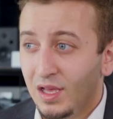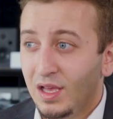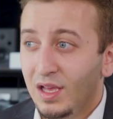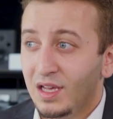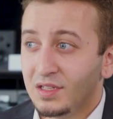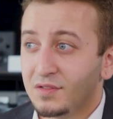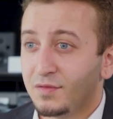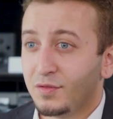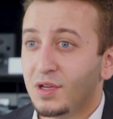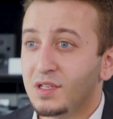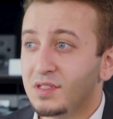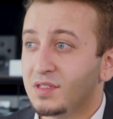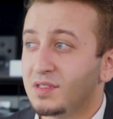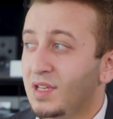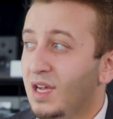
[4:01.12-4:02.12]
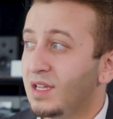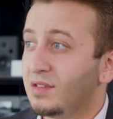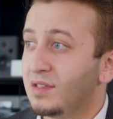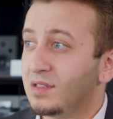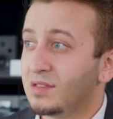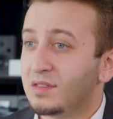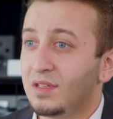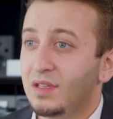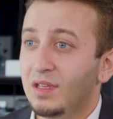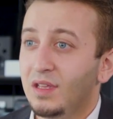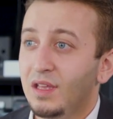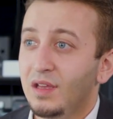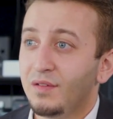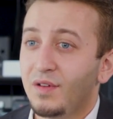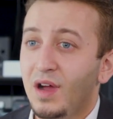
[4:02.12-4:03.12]
As a forensic scientist,
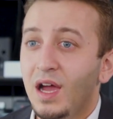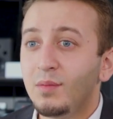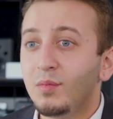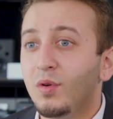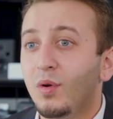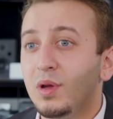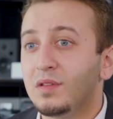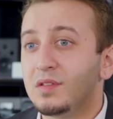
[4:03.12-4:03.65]
if I'm going